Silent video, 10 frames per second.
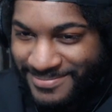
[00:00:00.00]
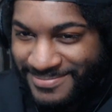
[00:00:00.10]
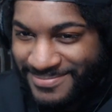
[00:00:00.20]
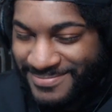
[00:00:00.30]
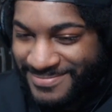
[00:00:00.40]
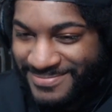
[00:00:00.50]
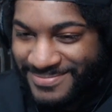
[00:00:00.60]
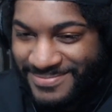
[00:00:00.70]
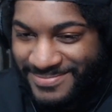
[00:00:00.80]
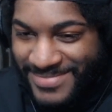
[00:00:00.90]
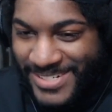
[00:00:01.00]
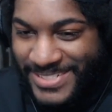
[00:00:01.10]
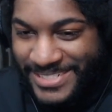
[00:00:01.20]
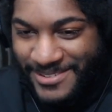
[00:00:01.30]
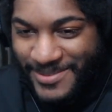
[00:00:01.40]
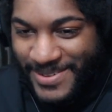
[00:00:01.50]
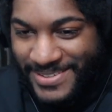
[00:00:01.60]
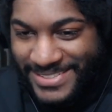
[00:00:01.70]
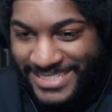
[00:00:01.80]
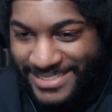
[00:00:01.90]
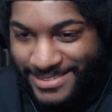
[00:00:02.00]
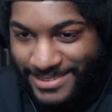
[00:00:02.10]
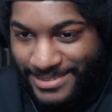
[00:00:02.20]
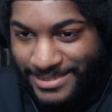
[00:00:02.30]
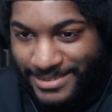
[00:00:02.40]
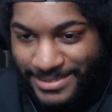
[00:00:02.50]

Hmm? Who's she referring to?